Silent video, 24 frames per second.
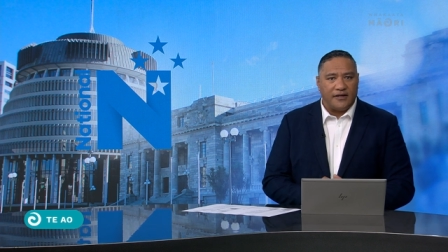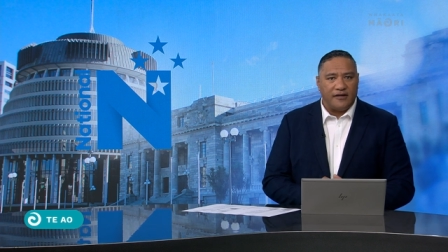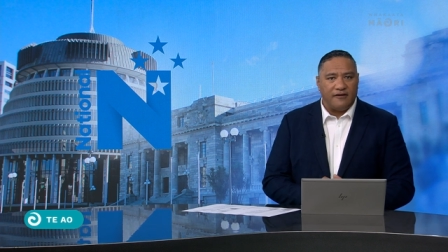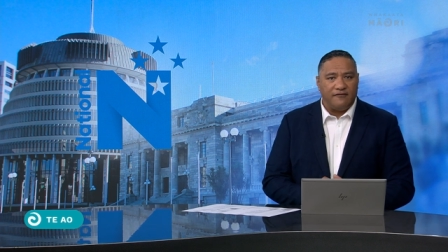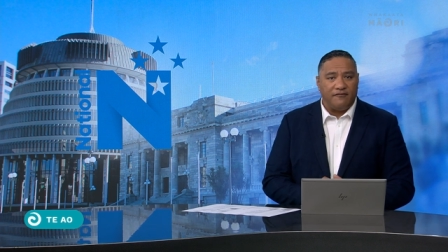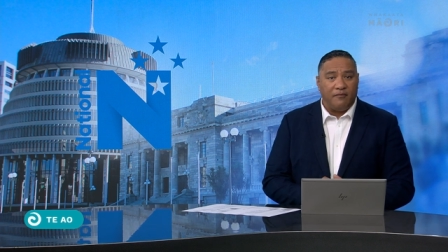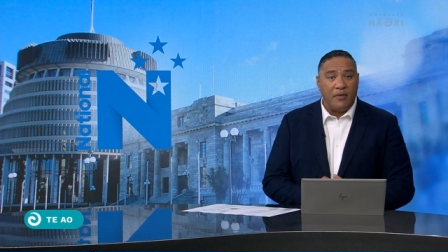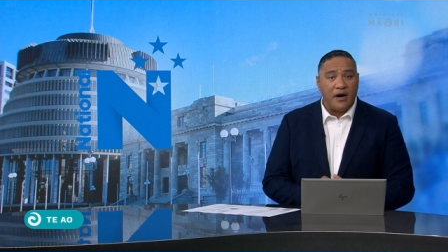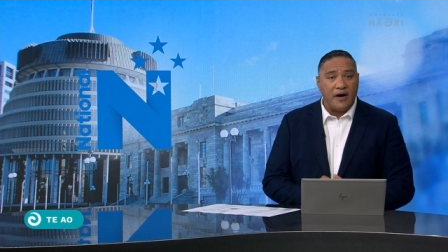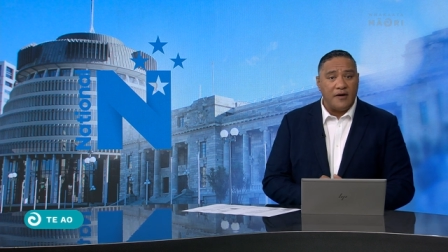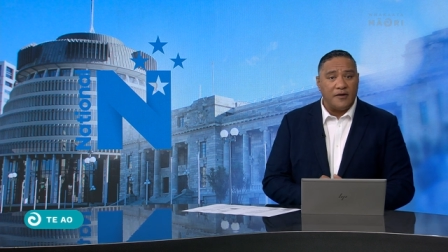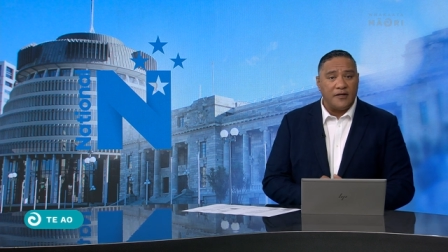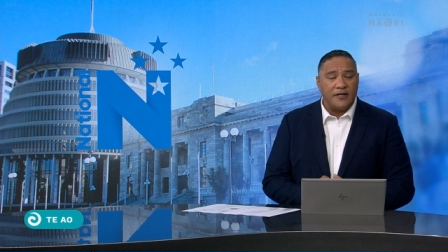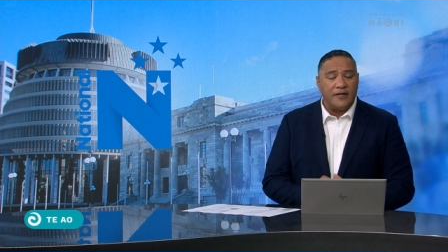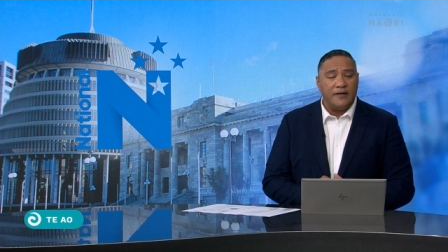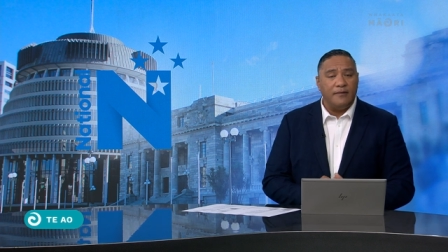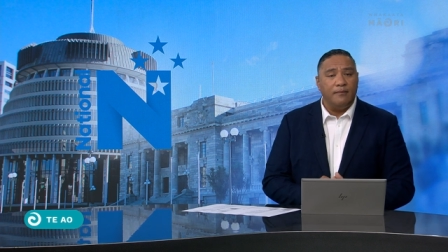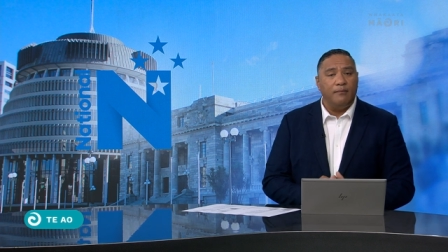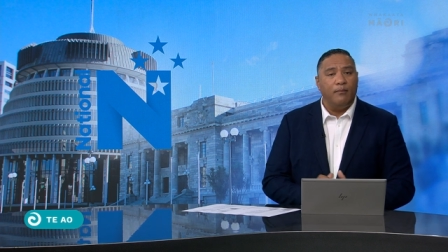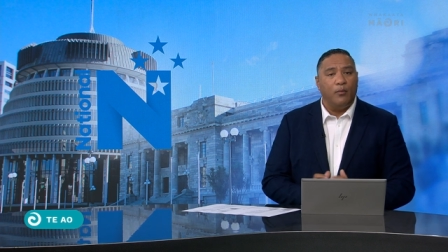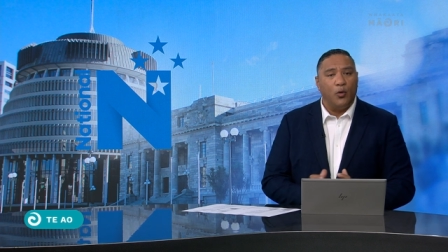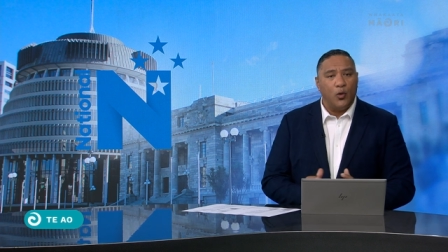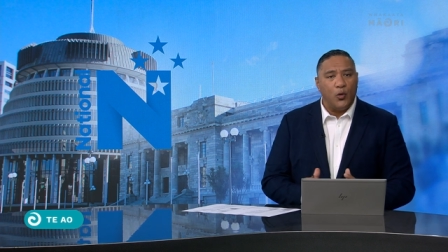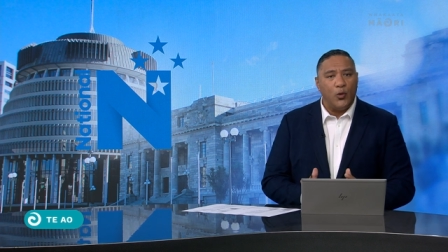give Māori
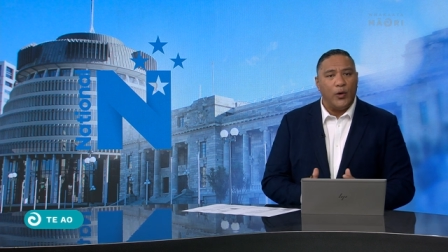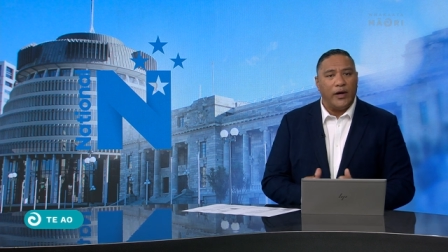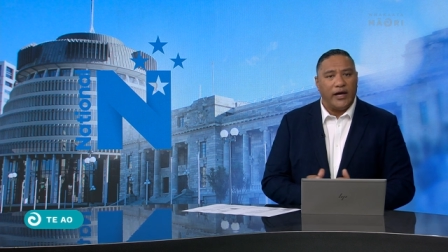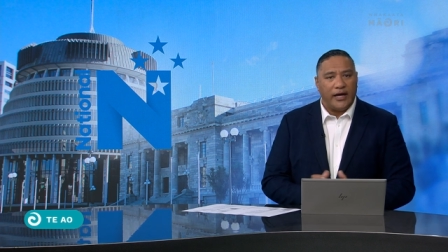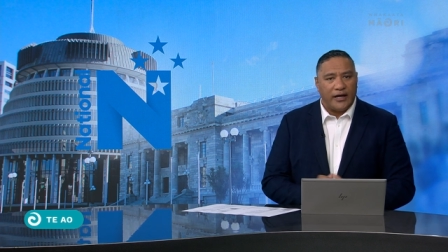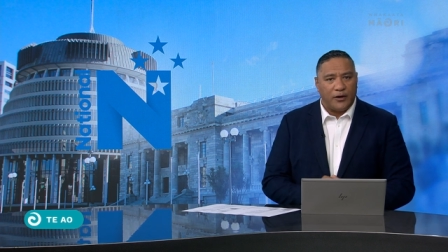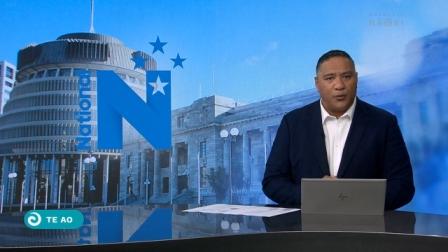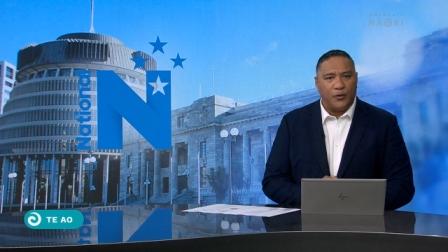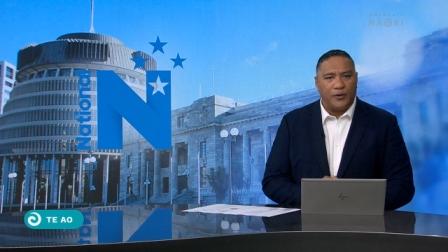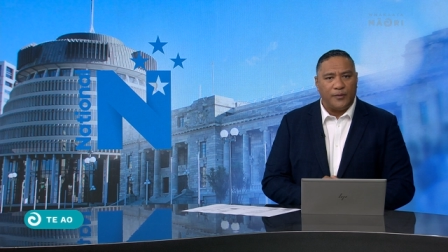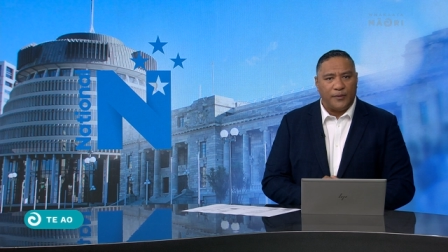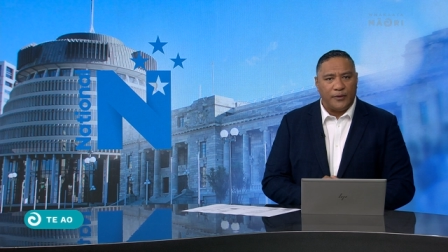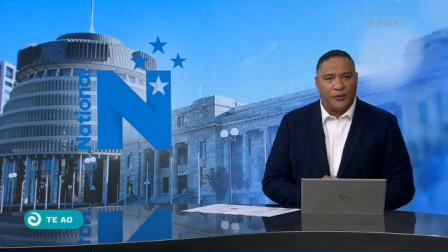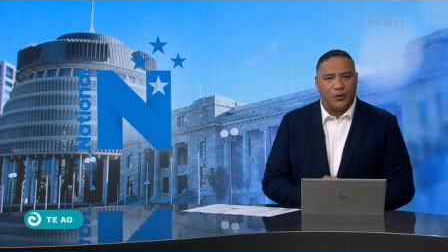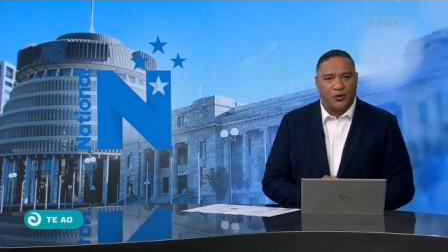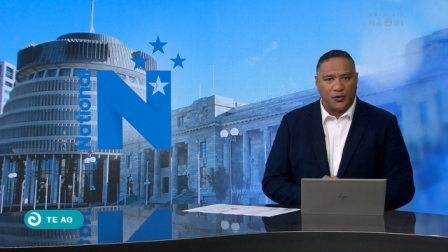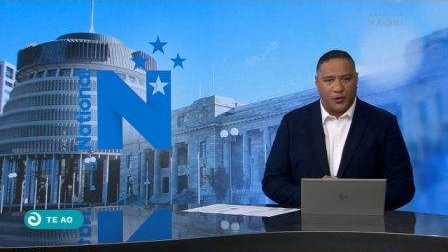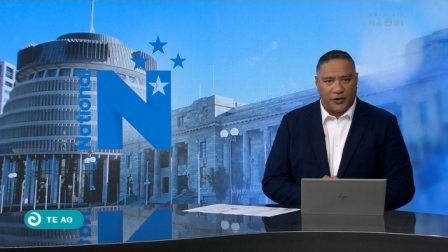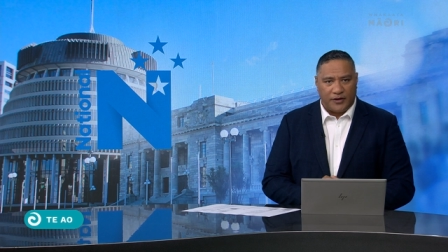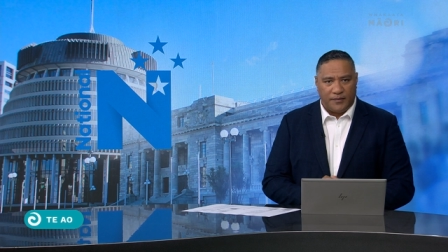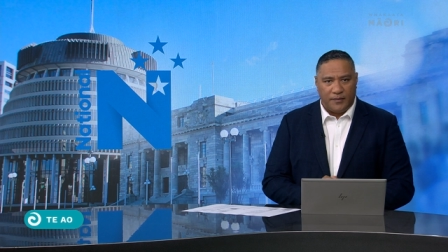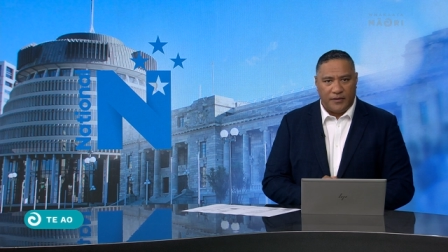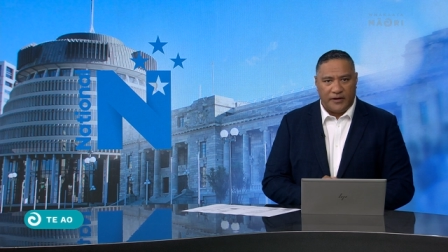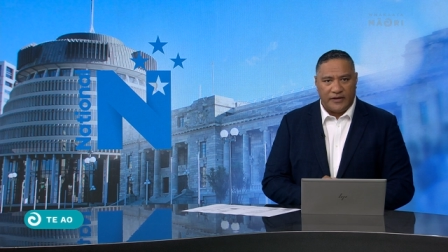more equitable
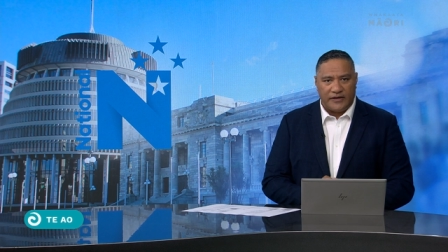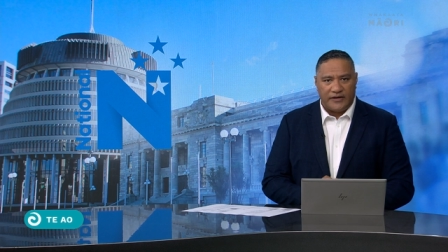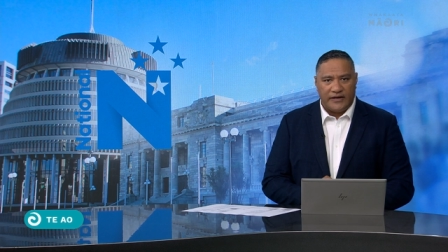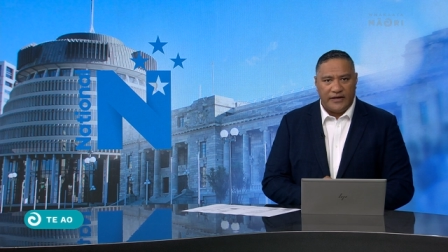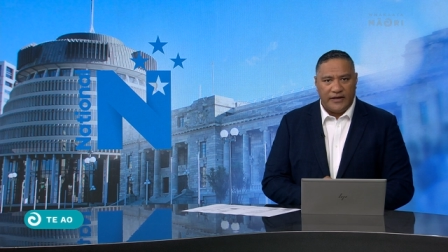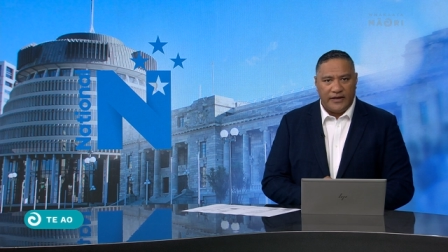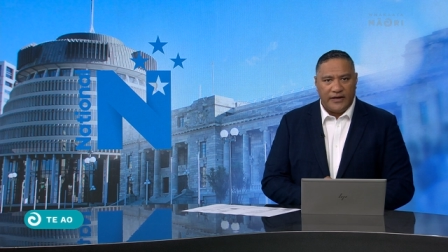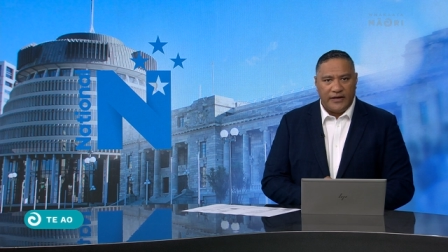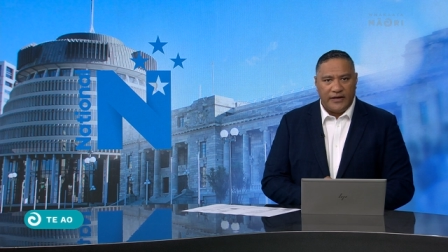treatment.